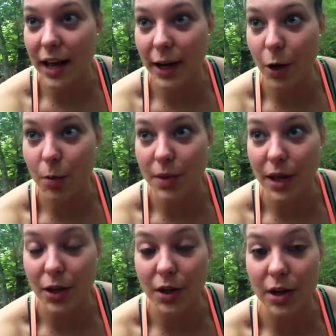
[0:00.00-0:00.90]
and I hope
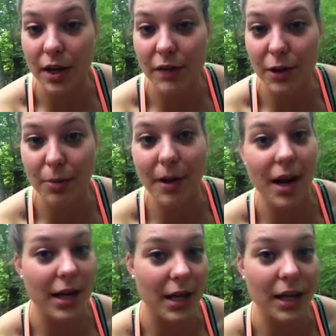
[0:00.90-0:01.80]
that you're giving your
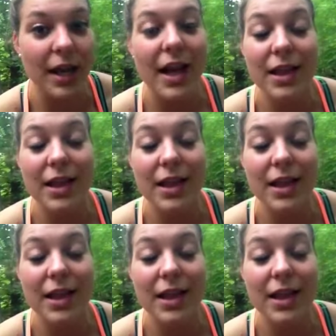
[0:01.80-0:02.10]
body